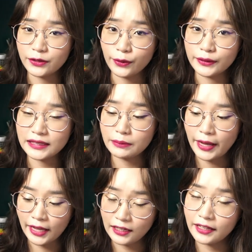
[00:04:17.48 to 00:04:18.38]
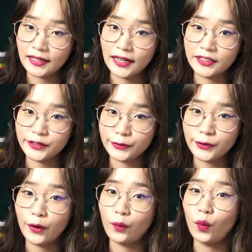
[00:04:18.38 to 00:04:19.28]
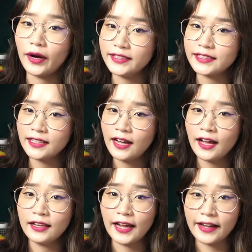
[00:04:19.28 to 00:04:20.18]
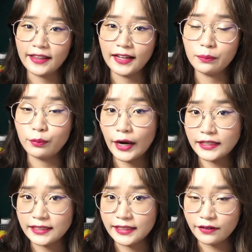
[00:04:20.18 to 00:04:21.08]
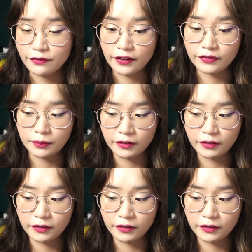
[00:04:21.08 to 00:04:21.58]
tones paler than I do or want like that brightening effect from a